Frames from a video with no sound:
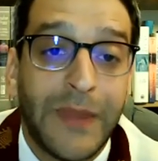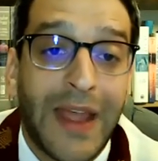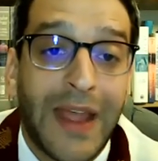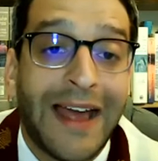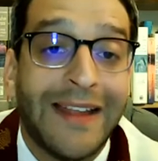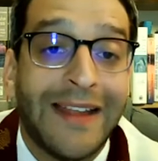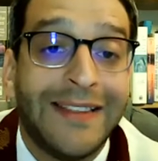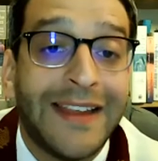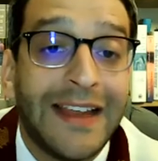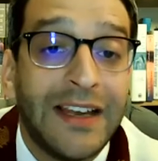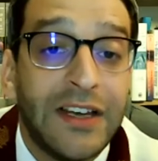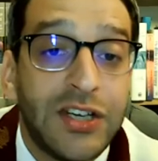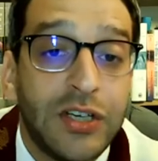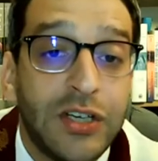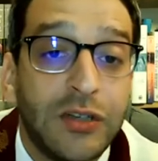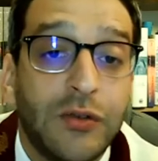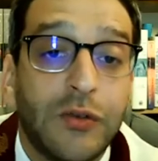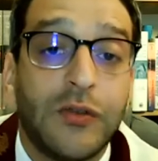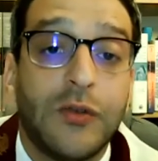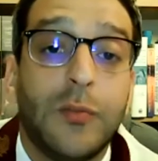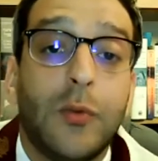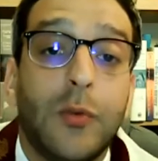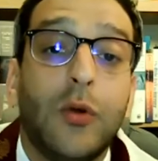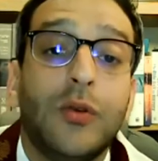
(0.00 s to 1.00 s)
Attention to
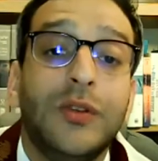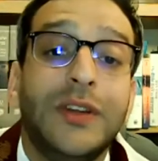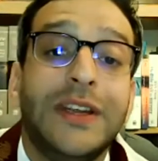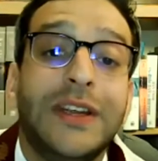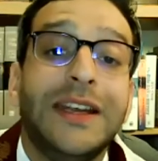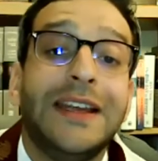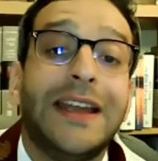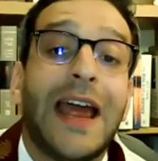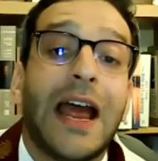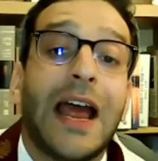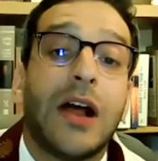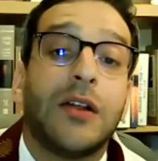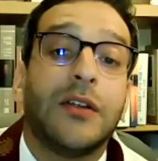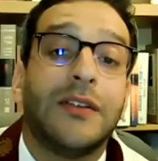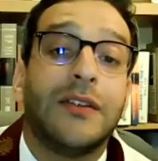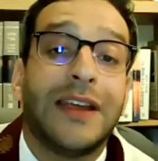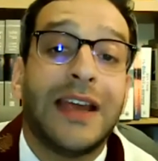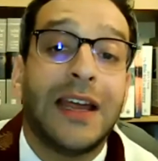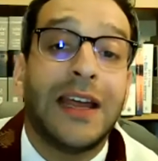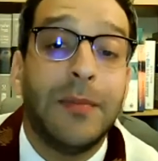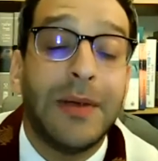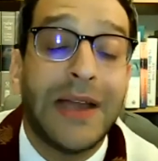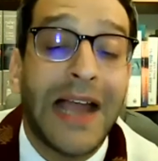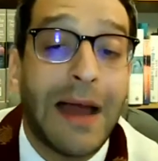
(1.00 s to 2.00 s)
small details
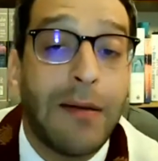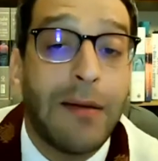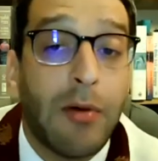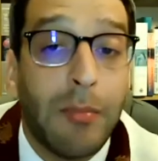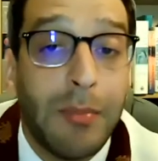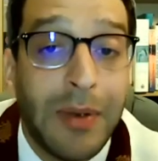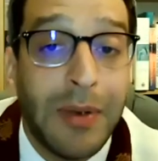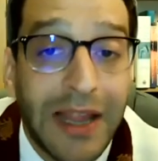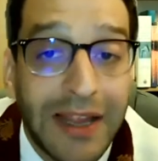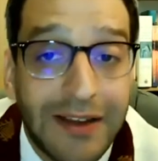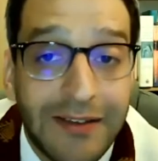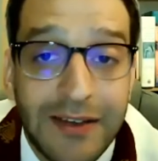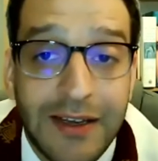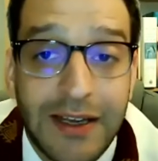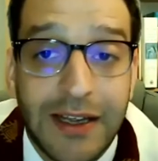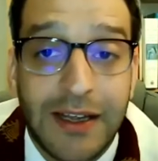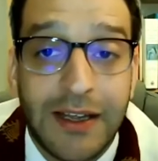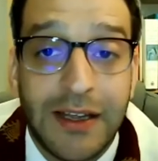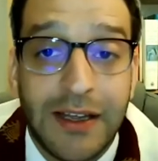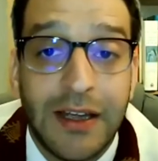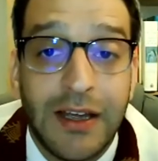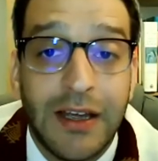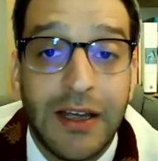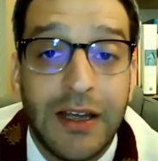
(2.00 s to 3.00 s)
can become a
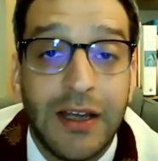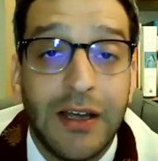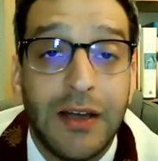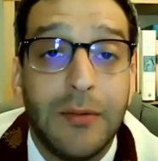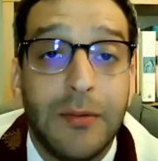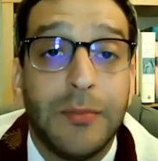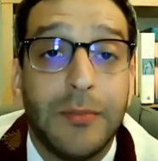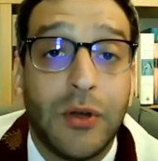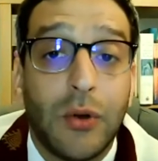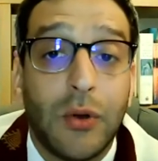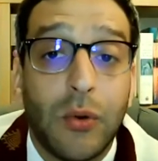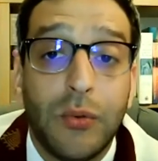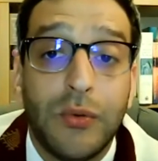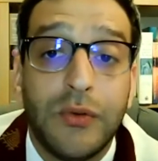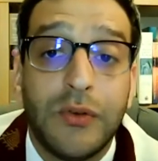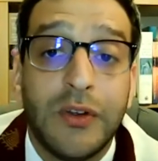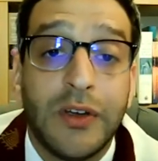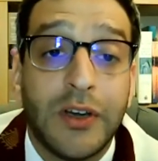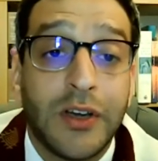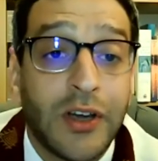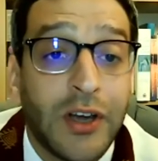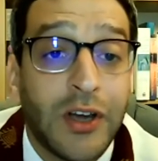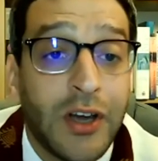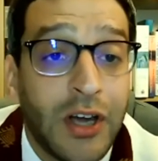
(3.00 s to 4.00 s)
blessing, but also
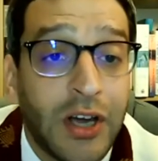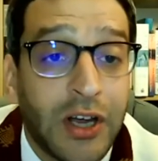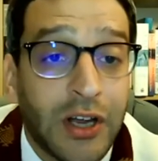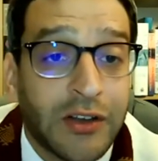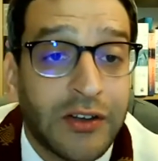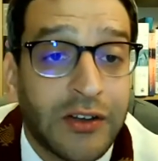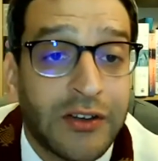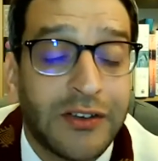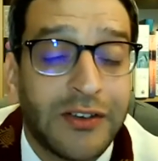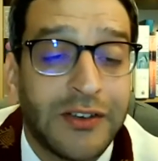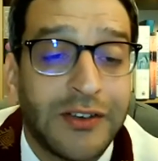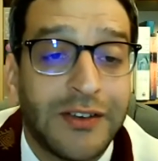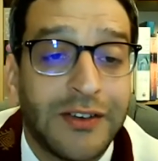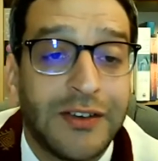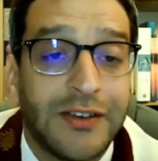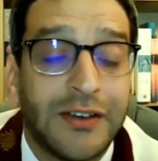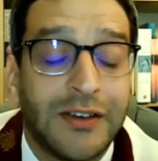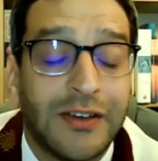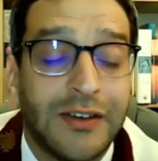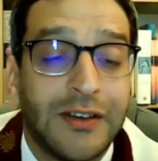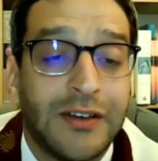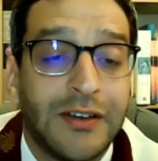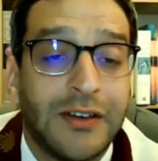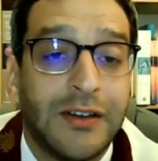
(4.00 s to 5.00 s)
a curse.
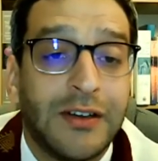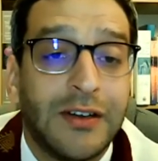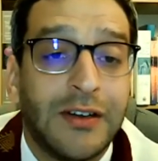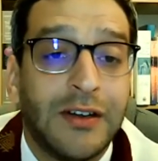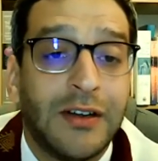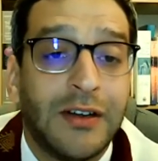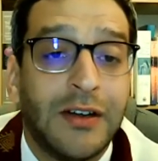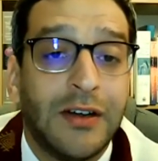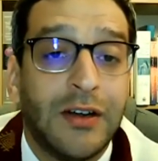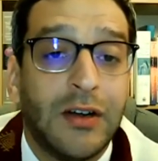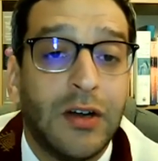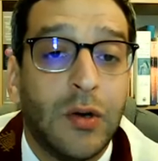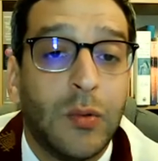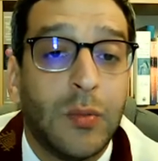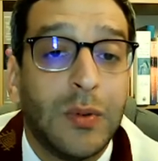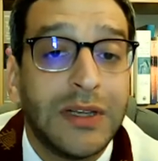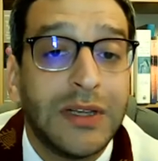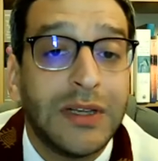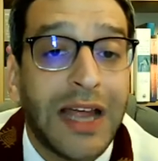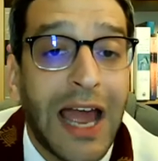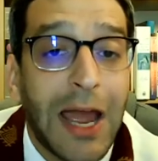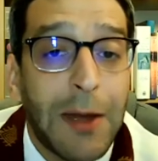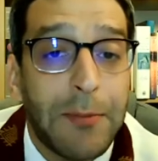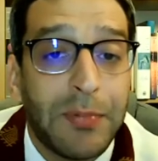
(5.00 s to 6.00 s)
What
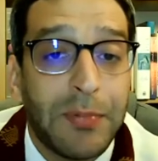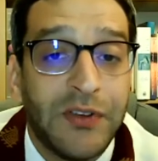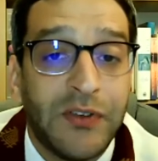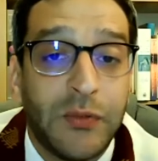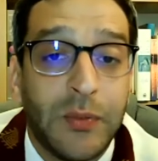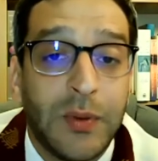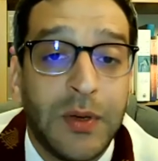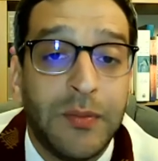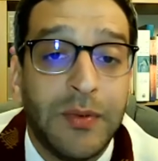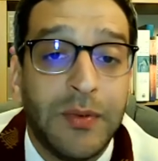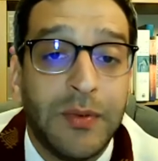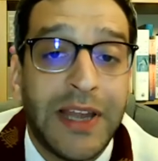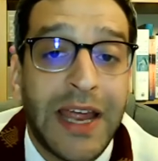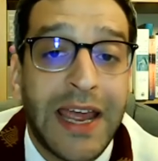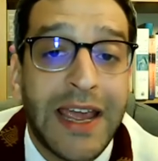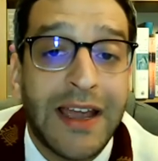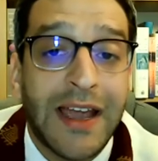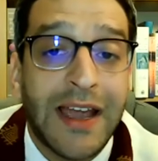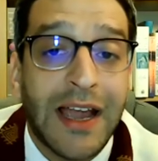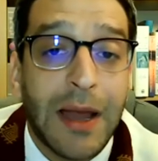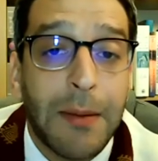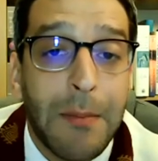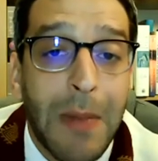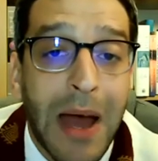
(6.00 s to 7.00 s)
happens when we take
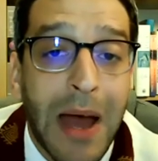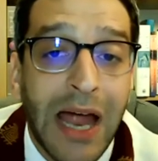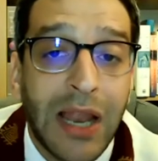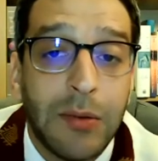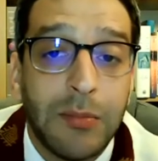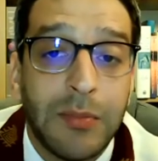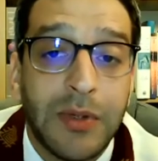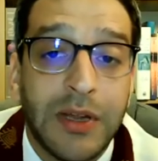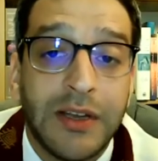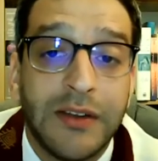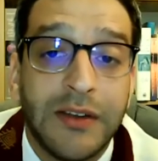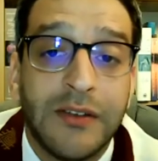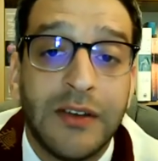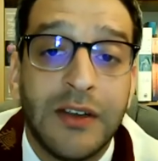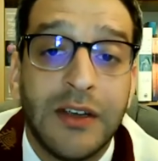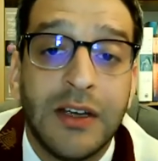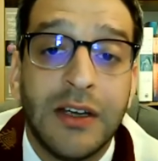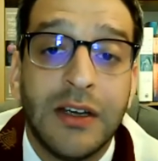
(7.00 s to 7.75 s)
a commandment